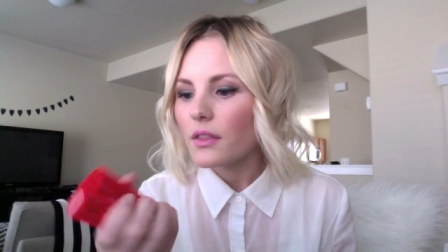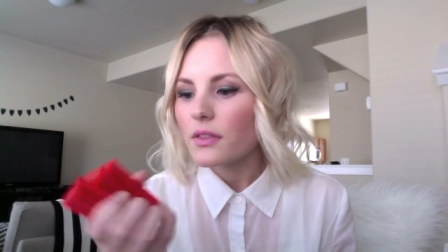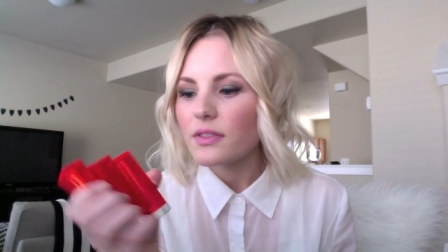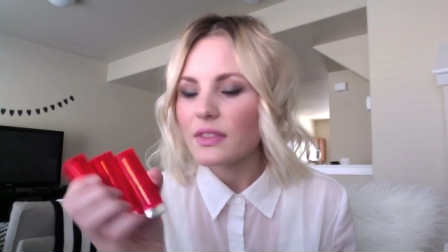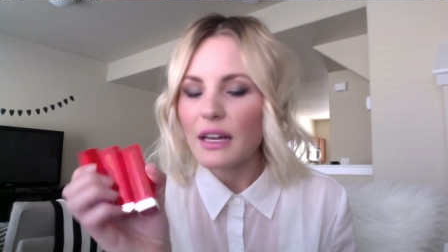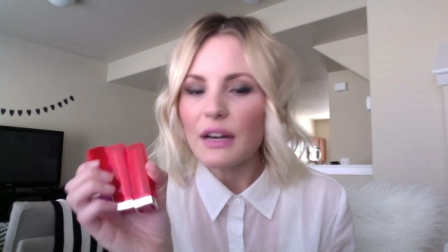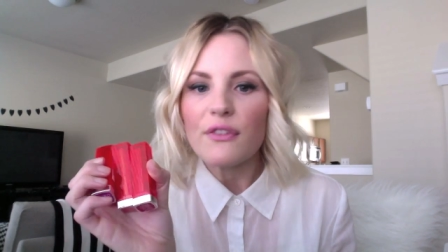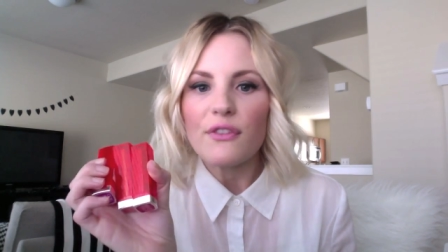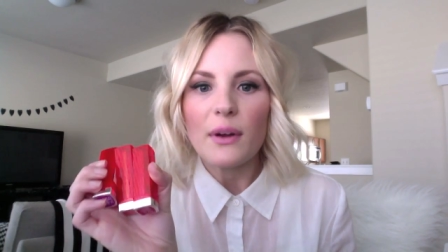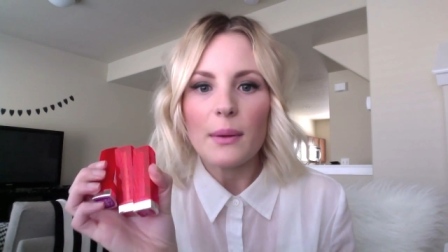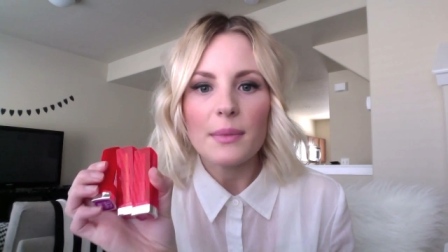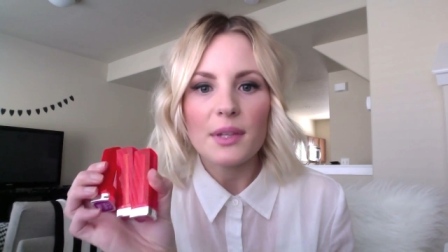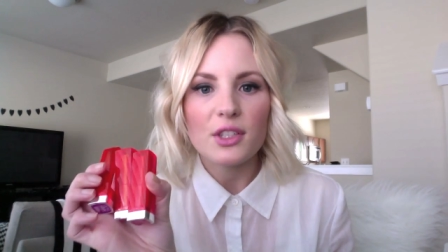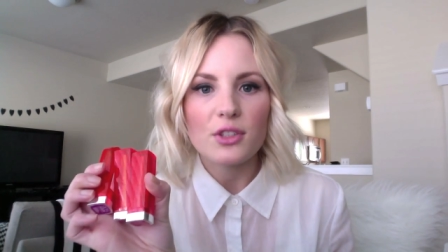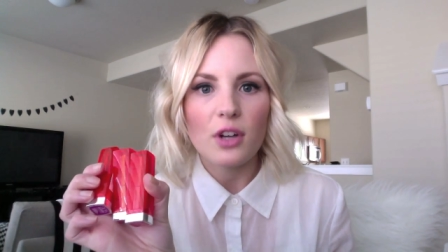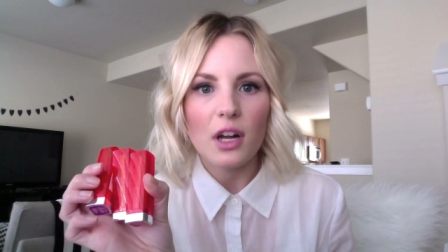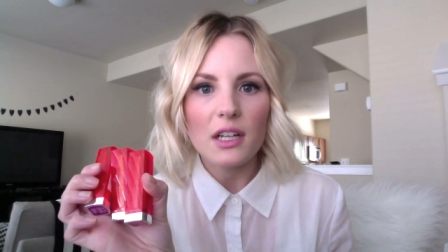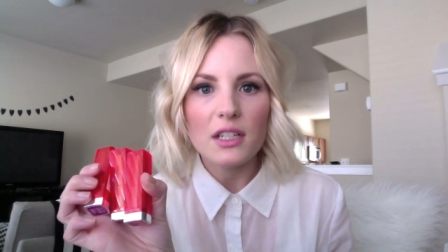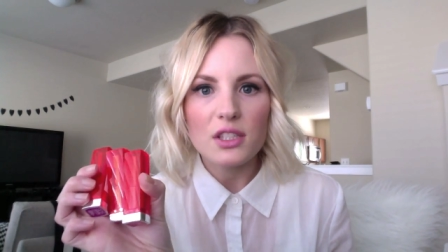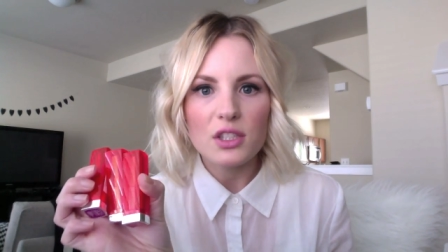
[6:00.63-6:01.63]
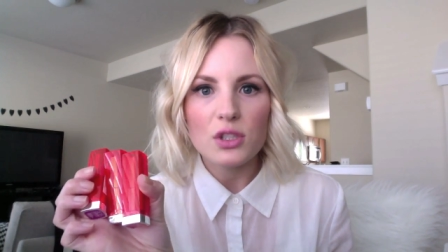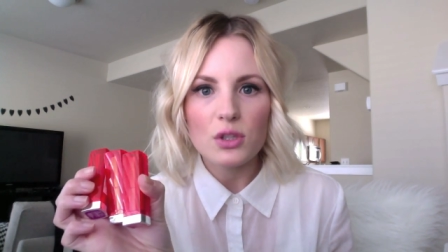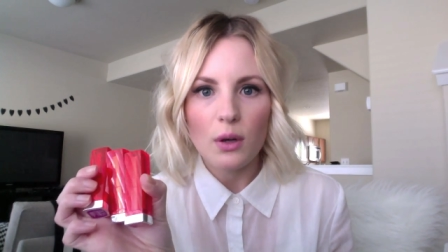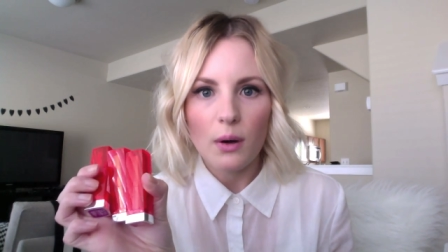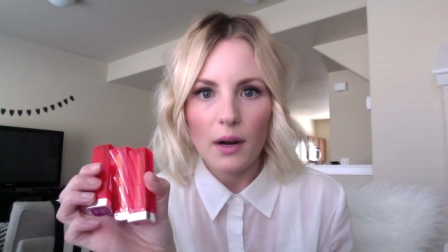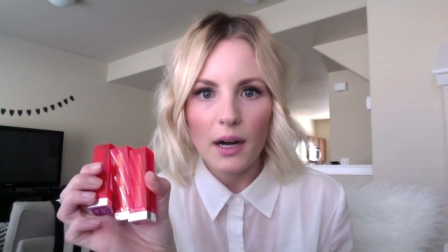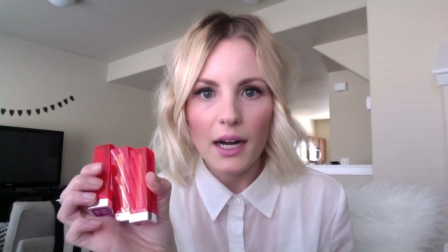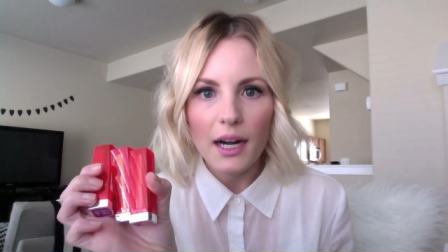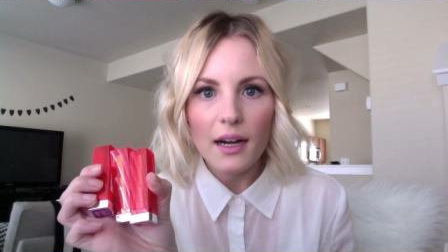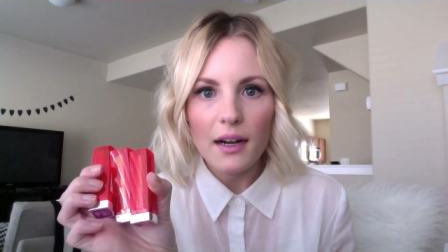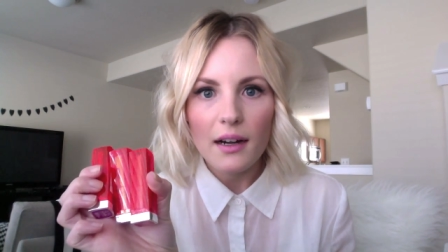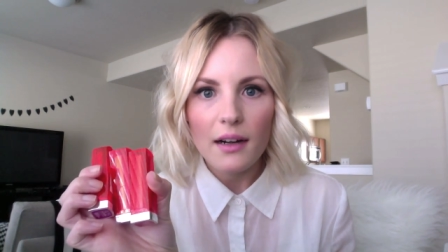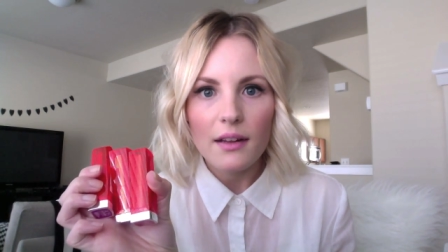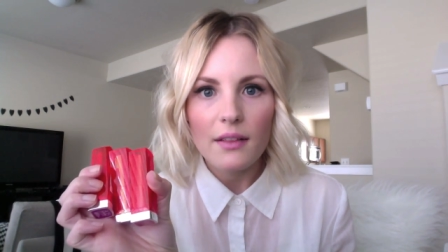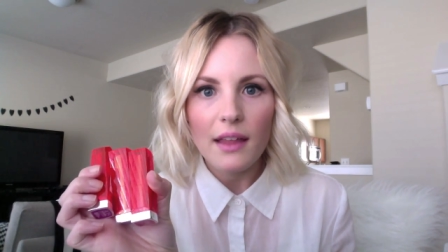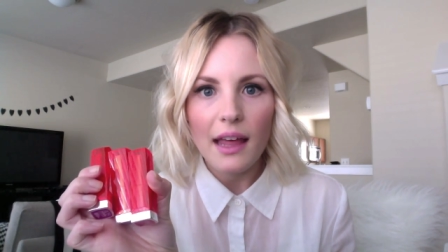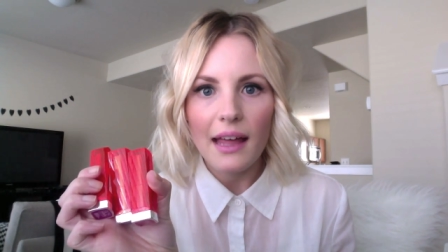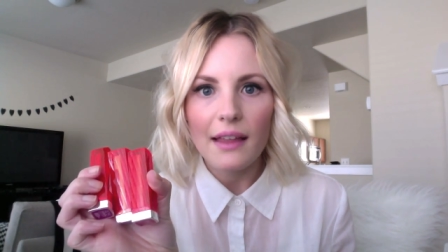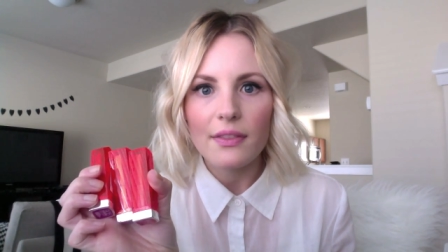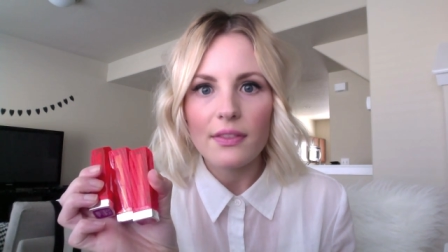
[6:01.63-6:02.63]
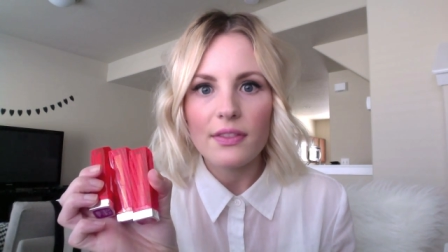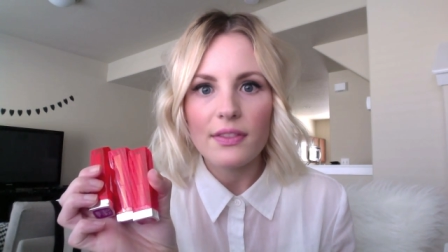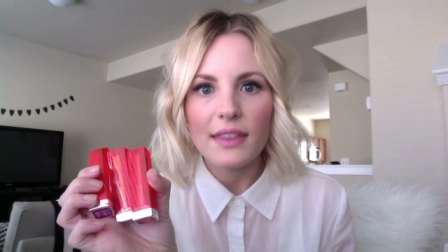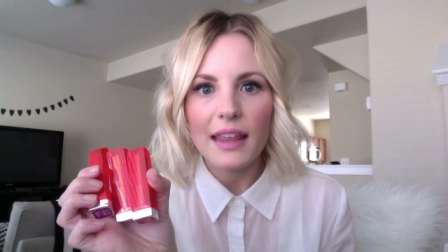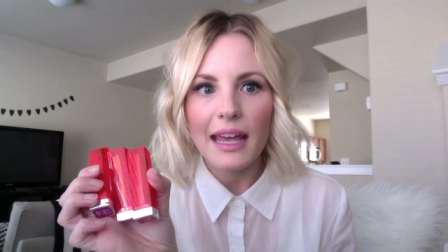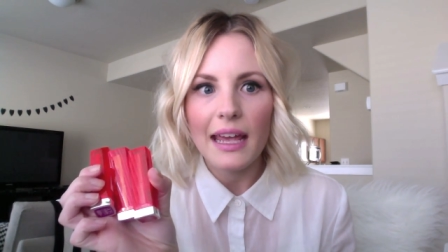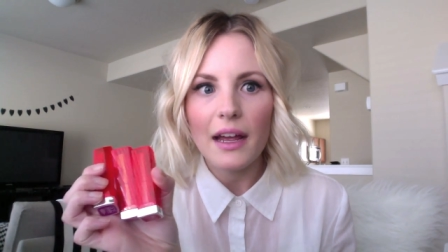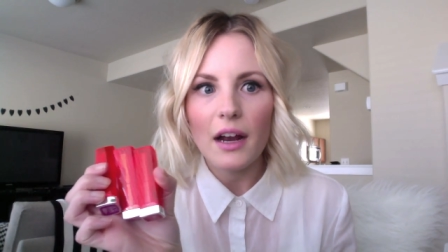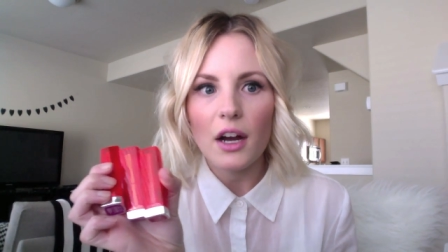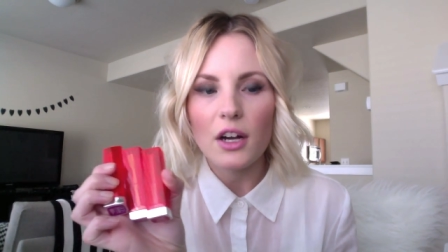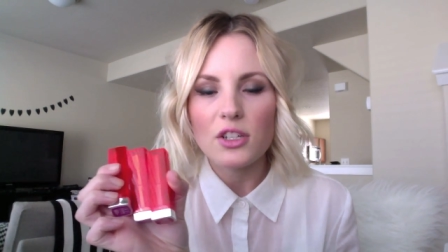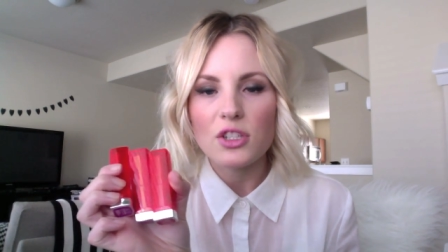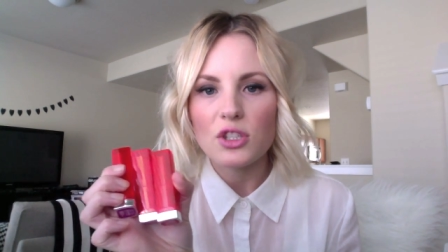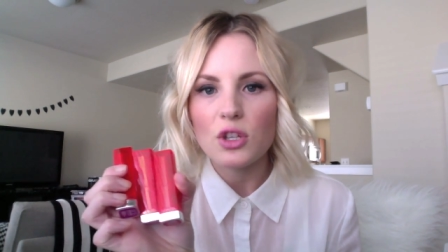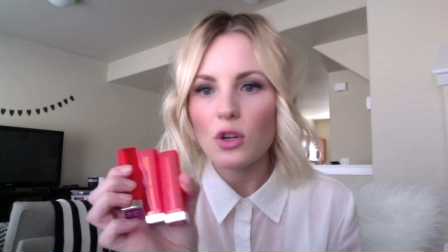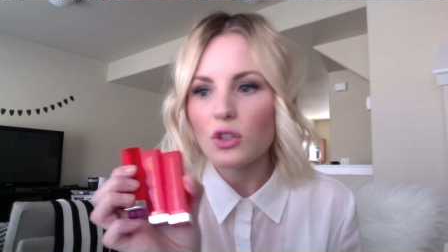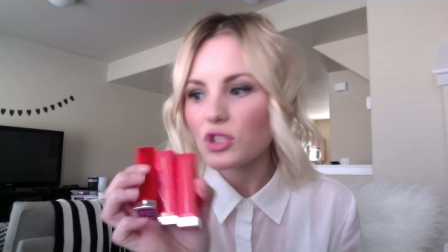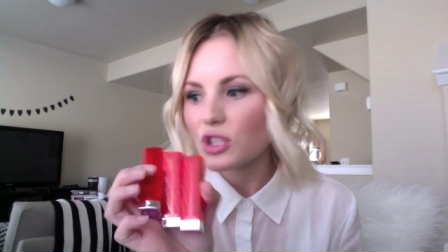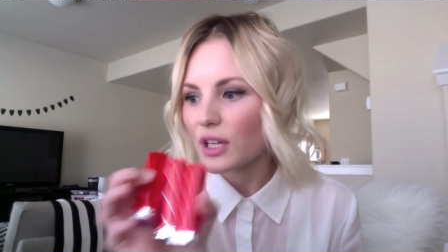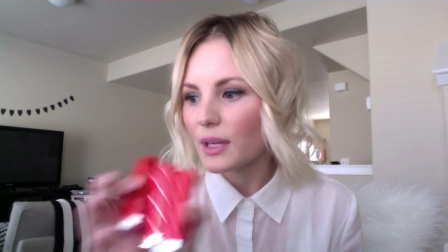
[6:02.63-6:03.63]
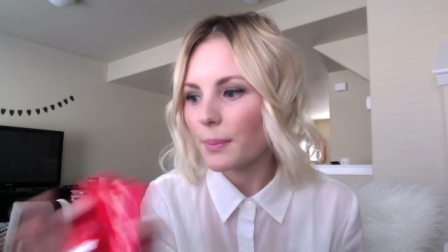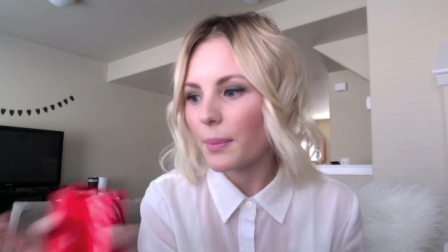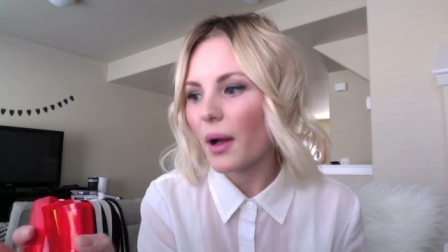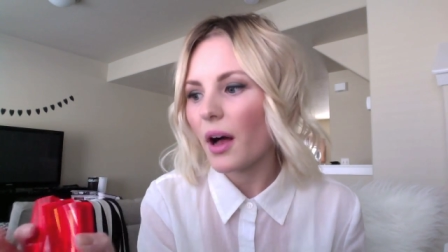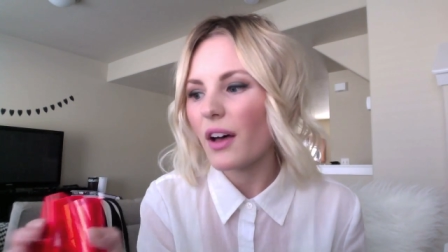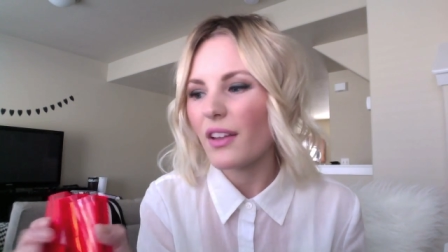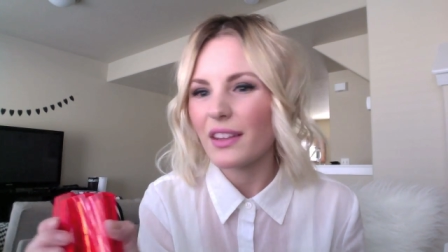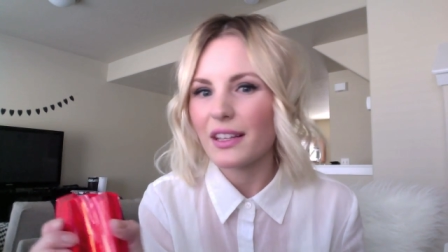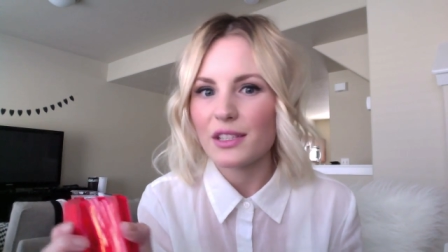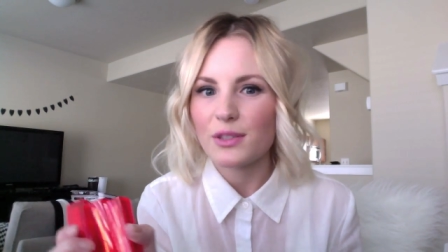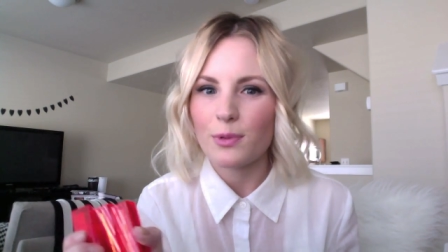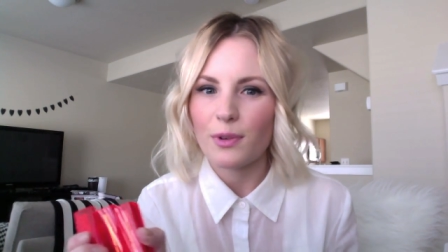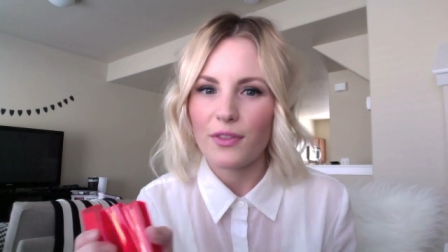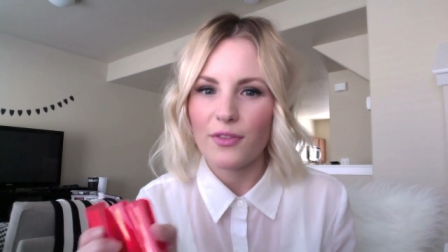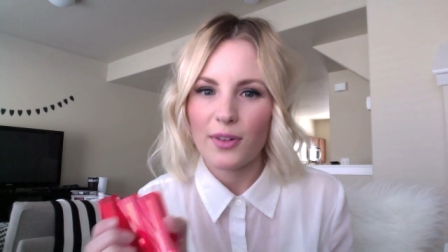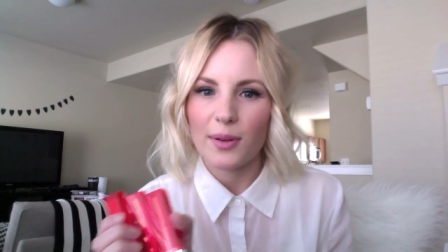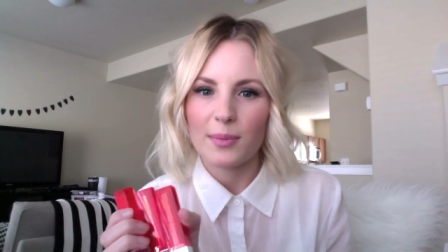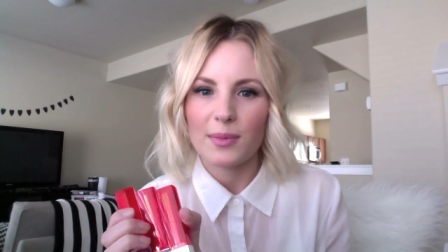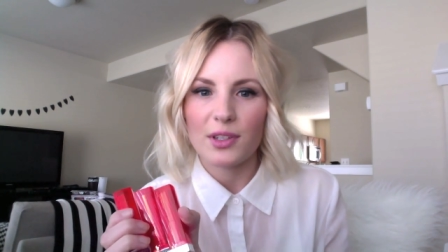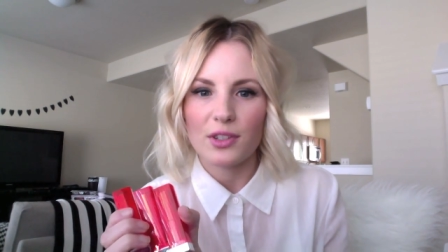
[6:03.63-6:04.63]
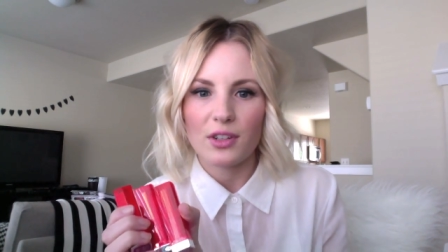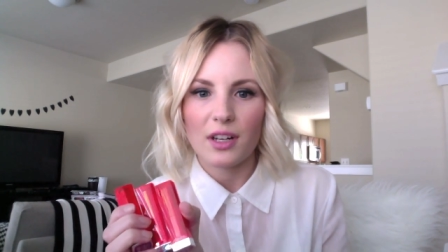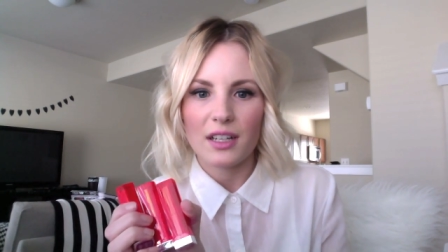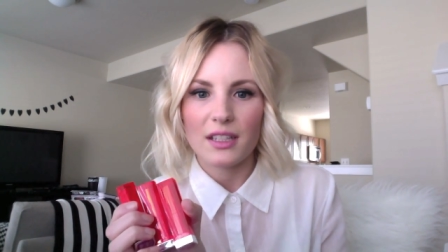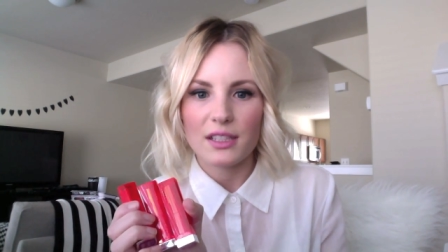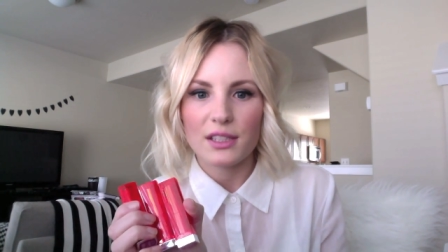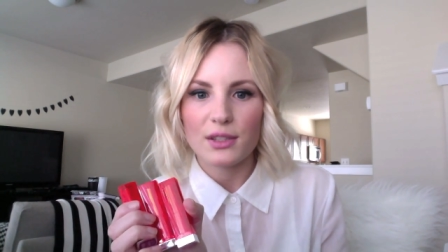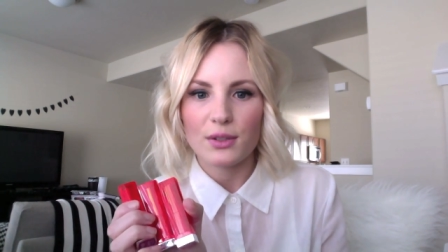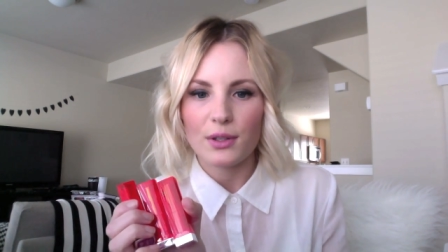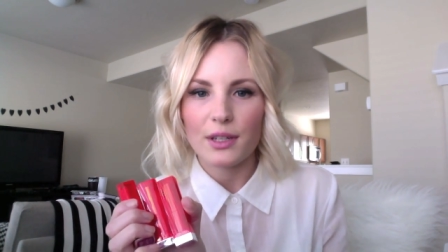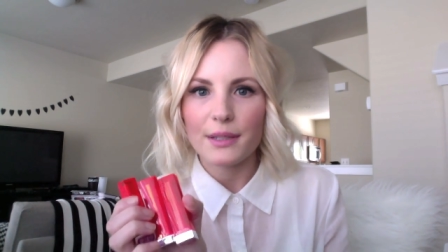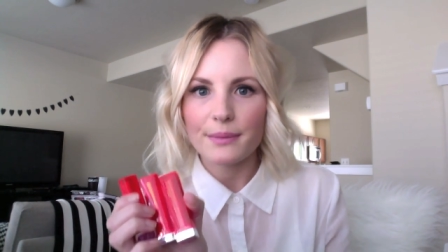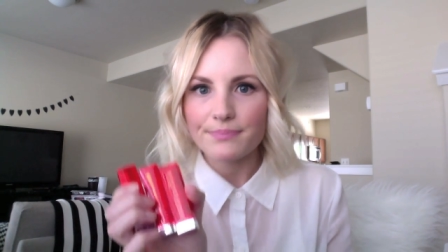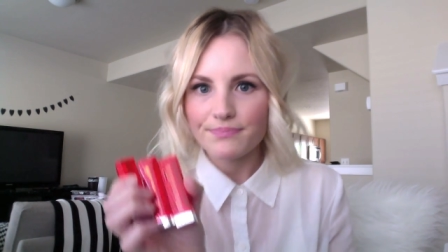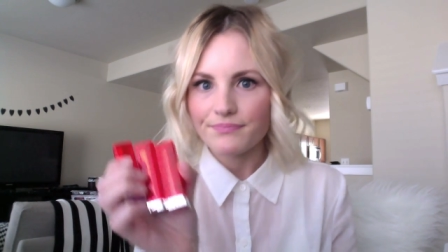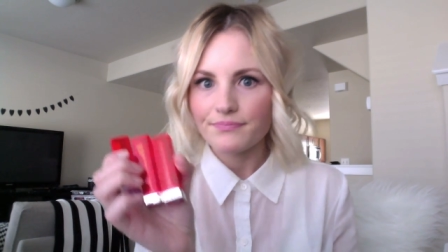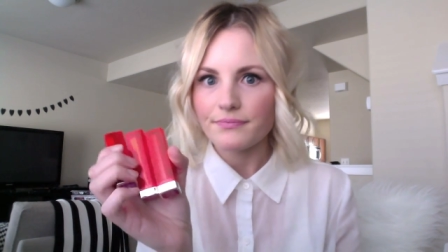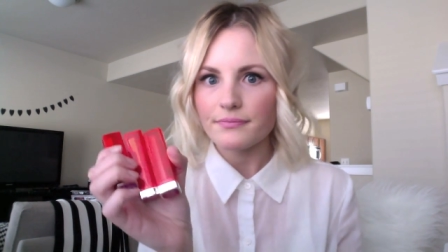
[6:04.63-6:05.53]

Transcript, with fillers: they're from the drugstore and they are so cheap. All these were from the drugstore.